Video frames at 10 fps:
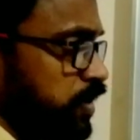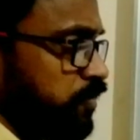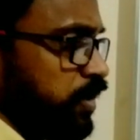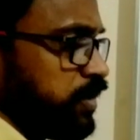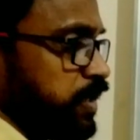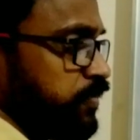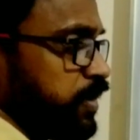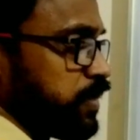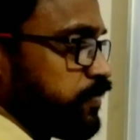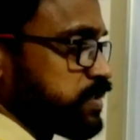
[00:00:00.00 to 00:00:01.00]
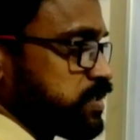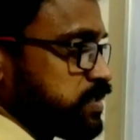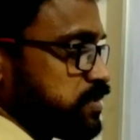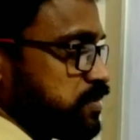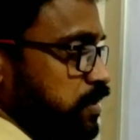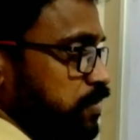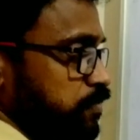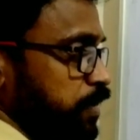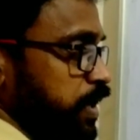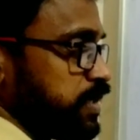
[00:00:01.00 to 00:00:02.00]
what derivative of x
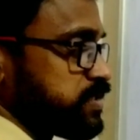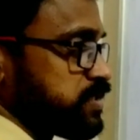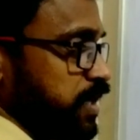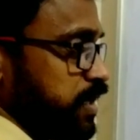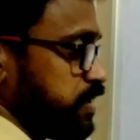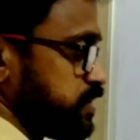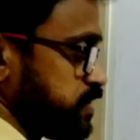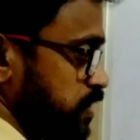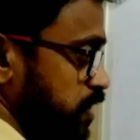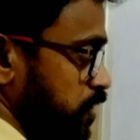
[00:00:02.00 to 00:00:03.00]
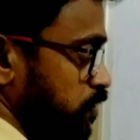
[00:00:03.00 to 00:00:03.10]
minus sin x?